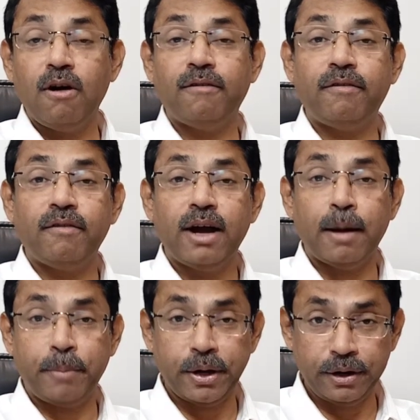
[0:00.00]
of
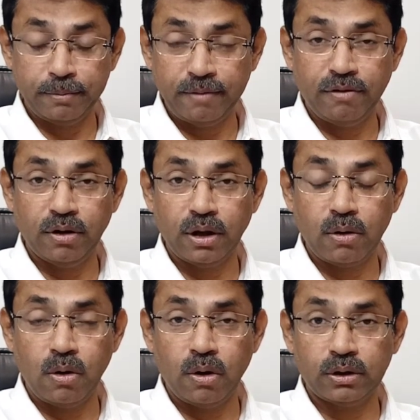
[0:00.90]
appearing before
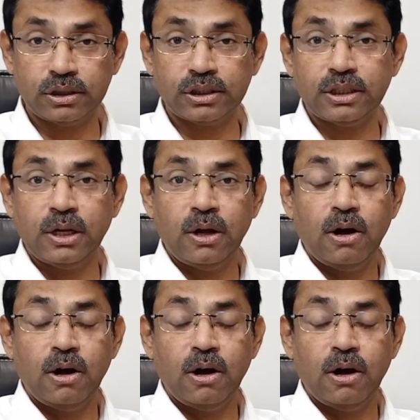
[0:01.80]
the courts,